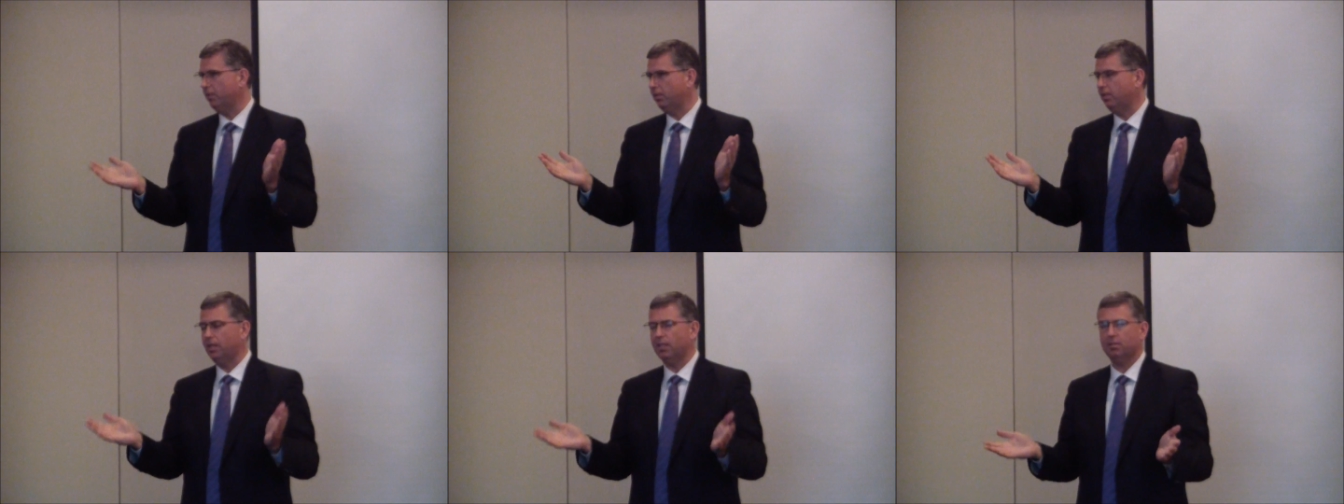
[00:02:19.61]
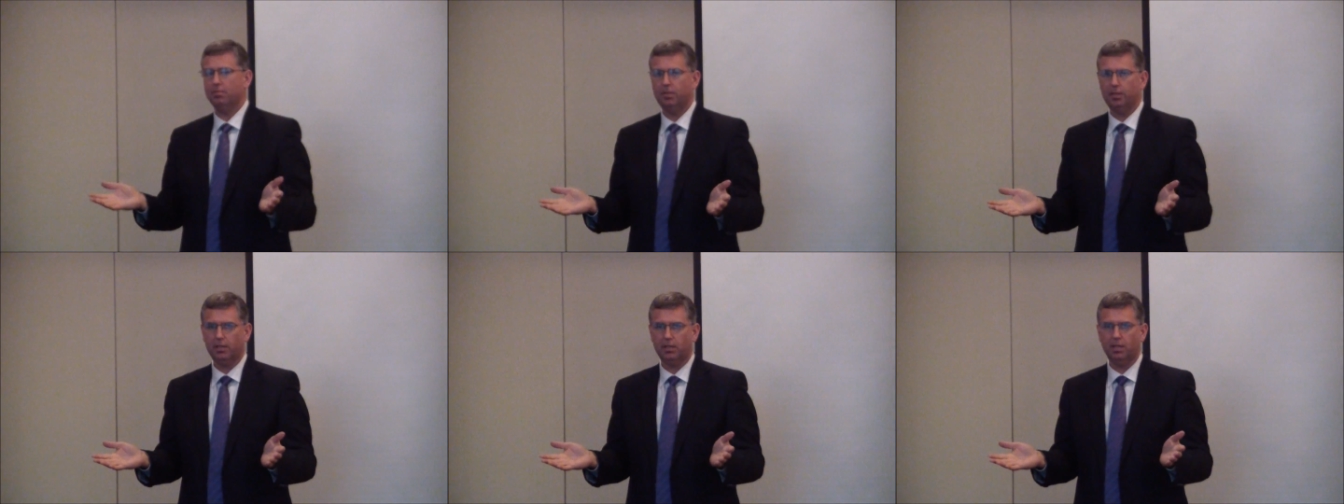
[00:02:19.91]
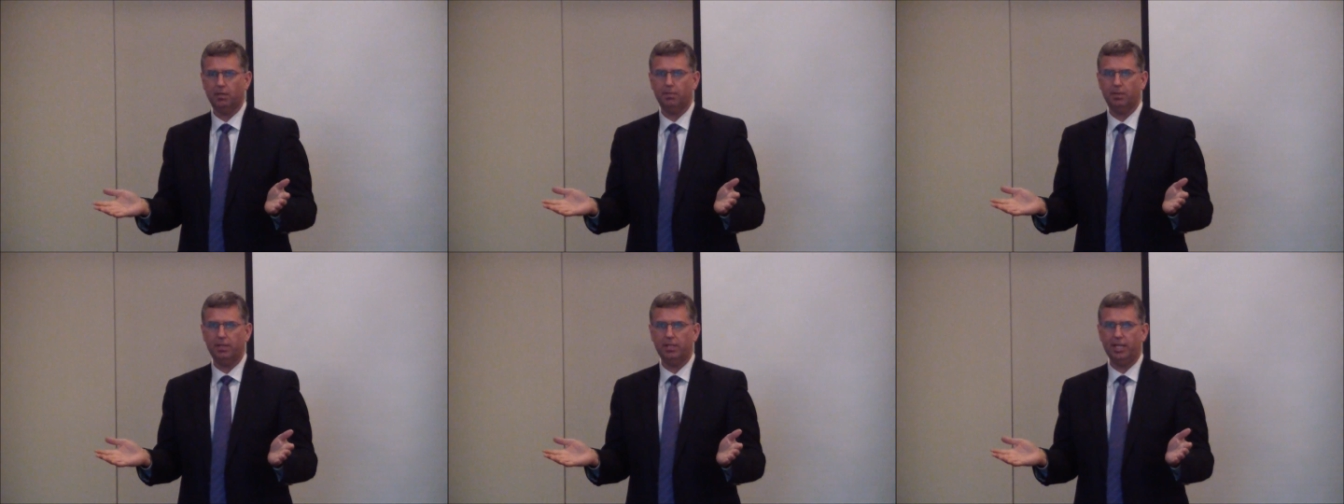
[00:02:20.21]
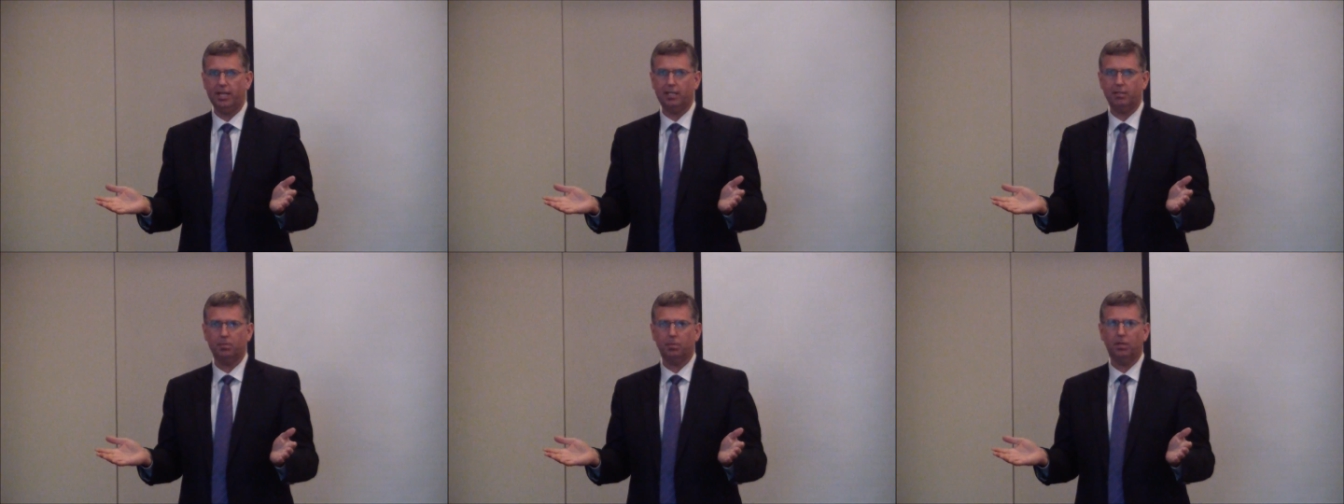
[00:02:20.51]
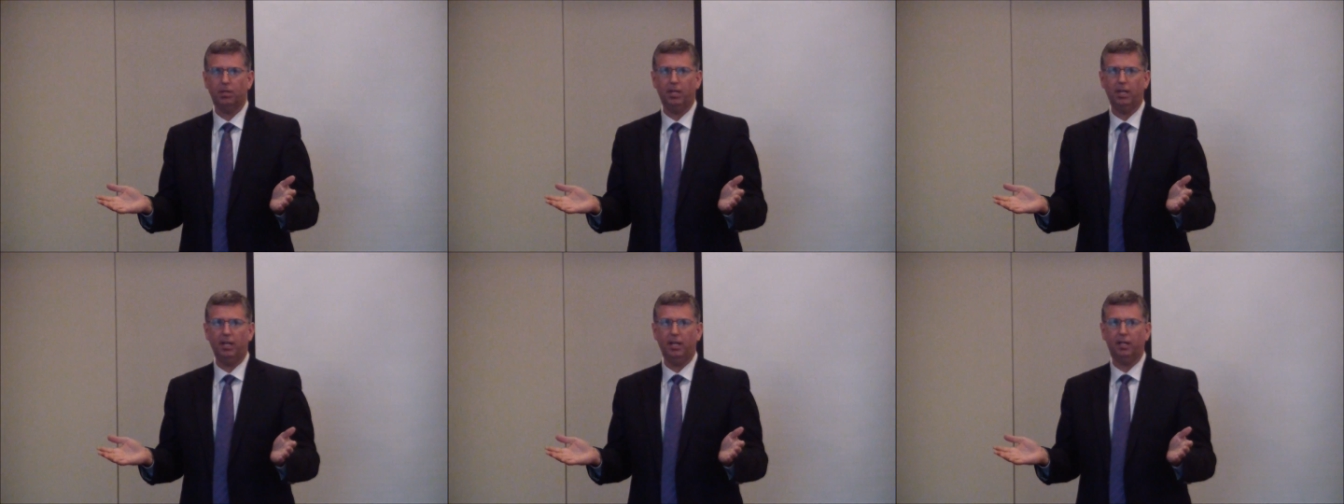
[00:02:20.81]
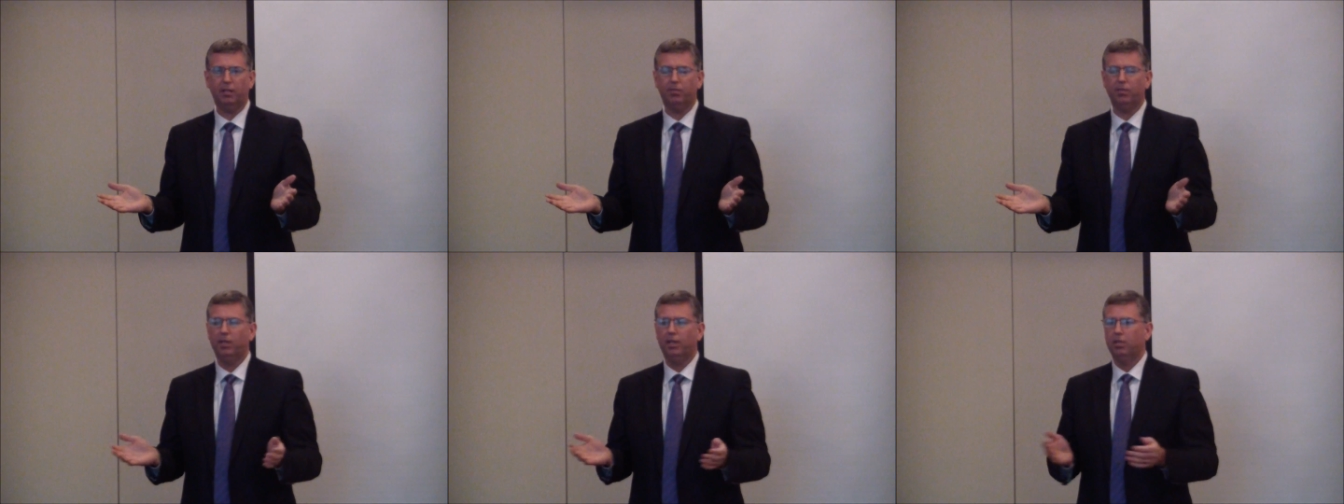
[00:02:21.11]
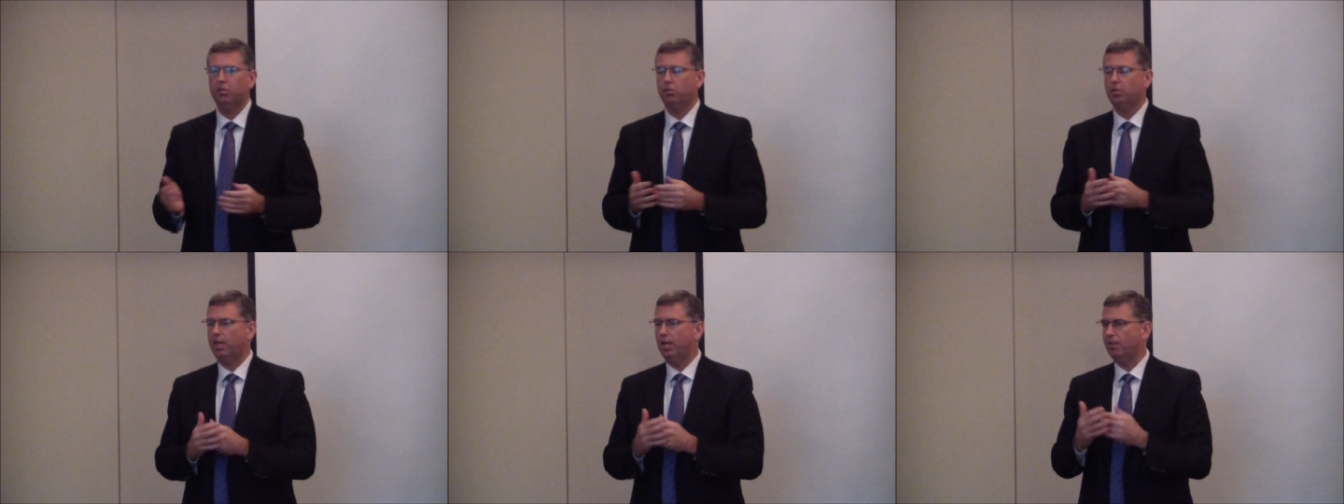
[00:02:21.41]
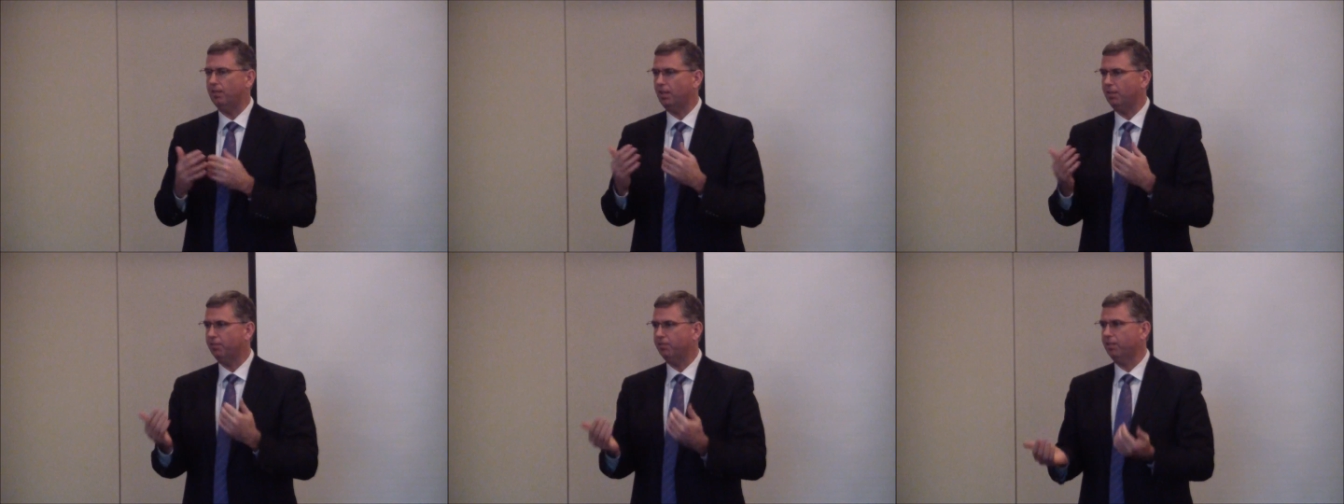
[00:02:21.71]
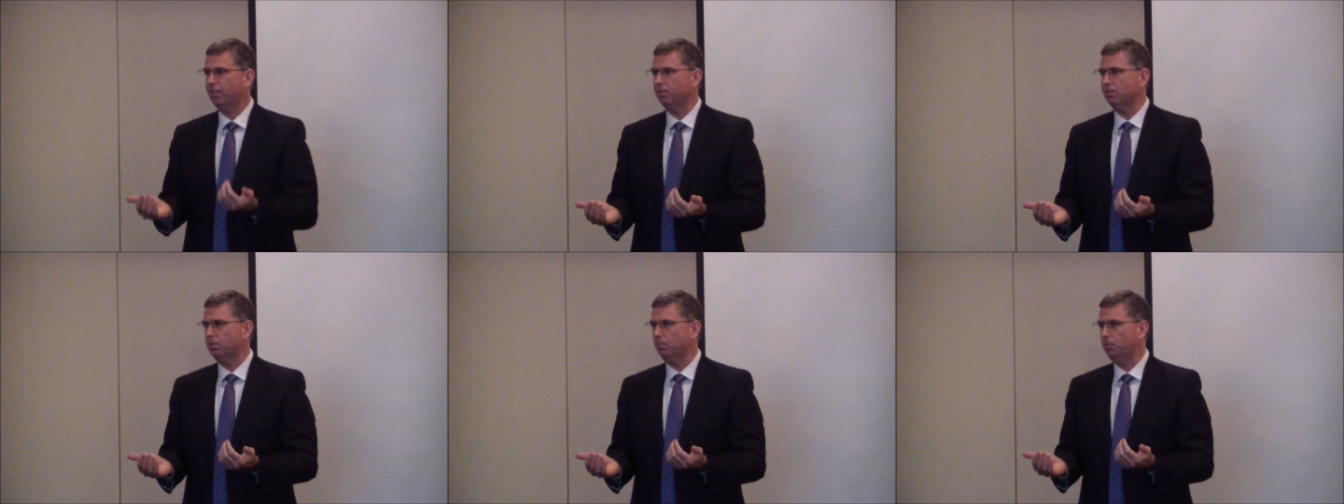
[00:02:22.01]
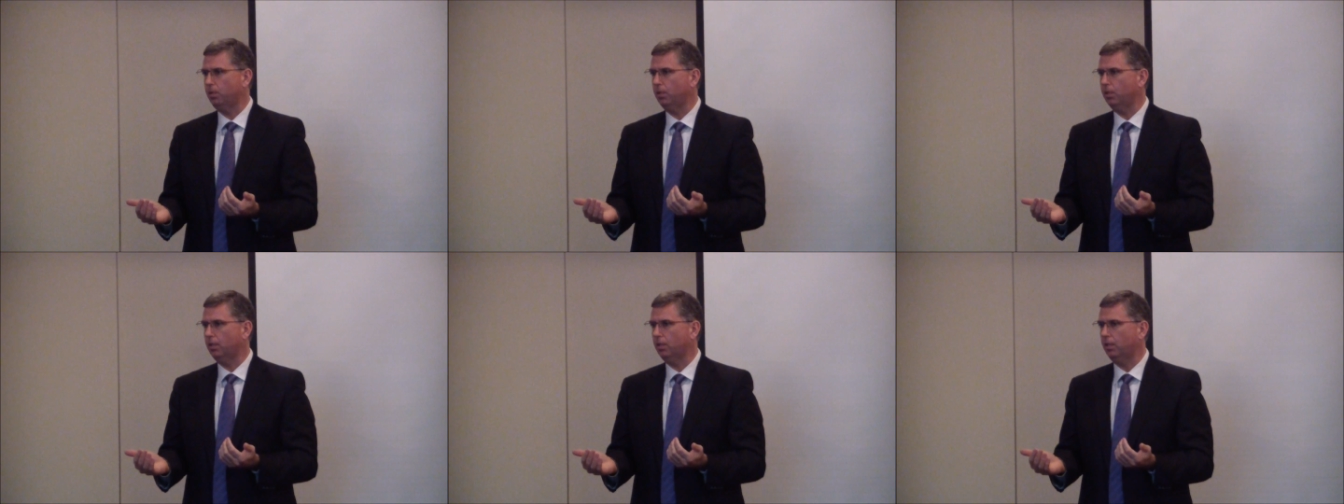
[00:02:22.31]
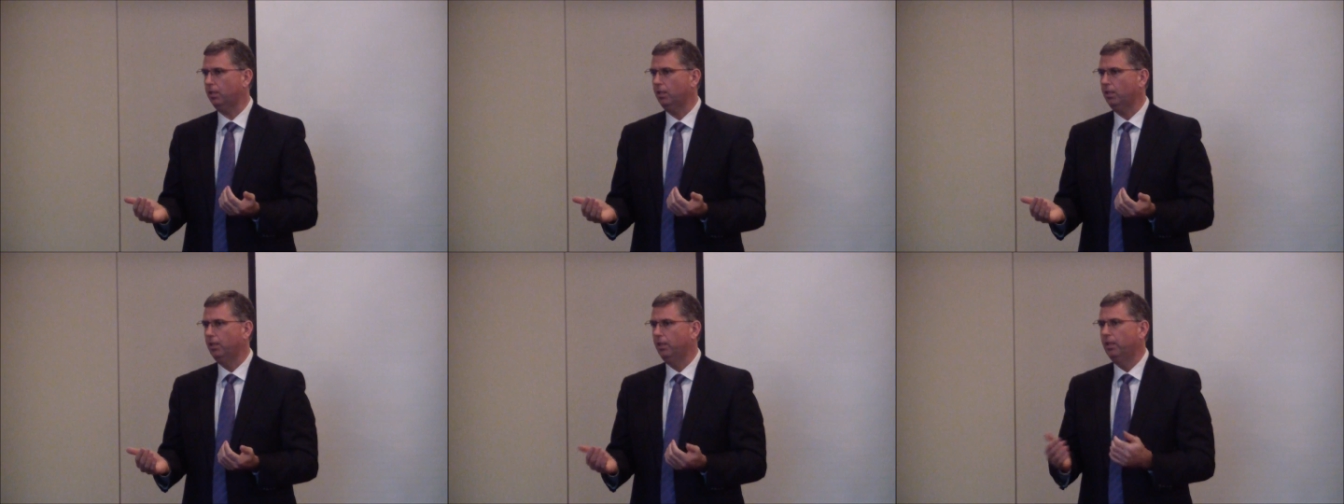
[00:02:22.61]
I cut my tax bill in half. So you have that flexibility.